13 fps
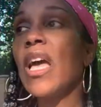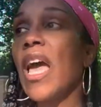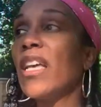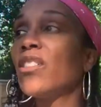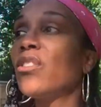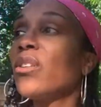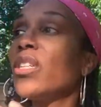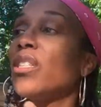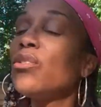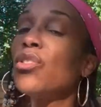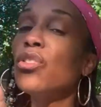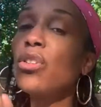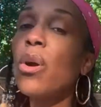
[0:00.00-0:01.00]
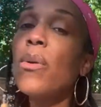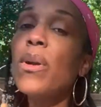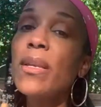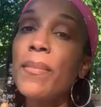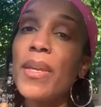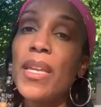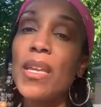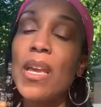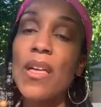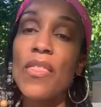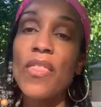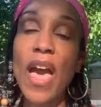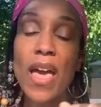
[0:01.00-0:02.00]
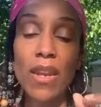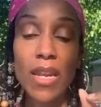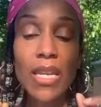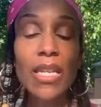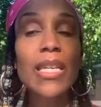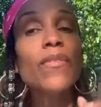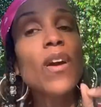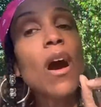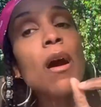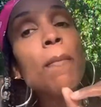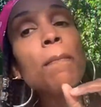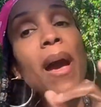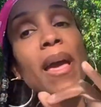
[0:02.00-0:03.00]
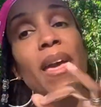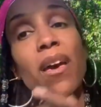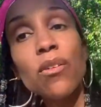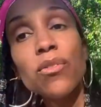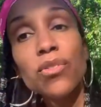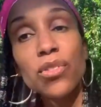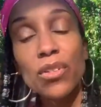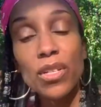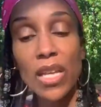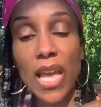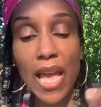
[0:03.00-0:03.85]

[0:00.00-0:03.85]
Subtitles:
And so he's showing me that even on my health journey,